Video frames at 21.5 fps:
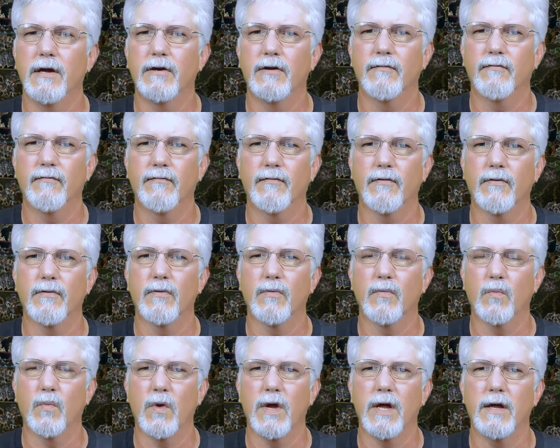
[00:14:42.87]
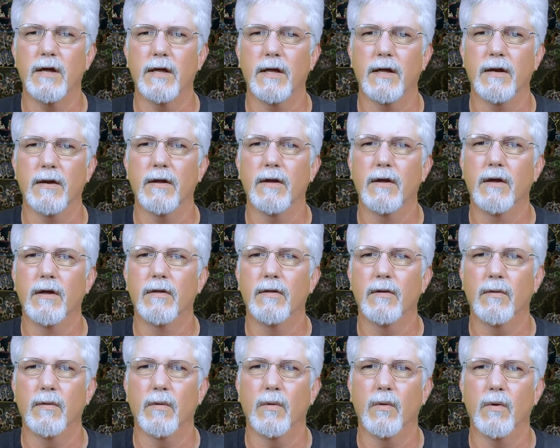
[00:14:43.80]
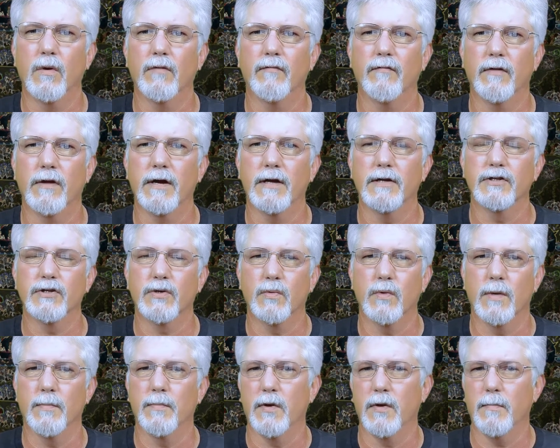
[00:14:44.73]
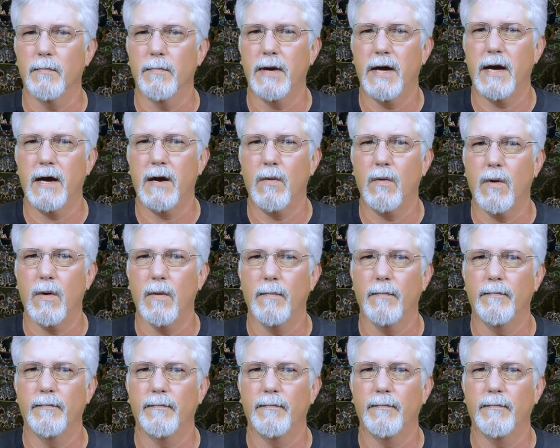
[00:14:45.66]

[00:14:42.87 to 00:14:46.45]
to further weaken the Lord of Light's grip on power.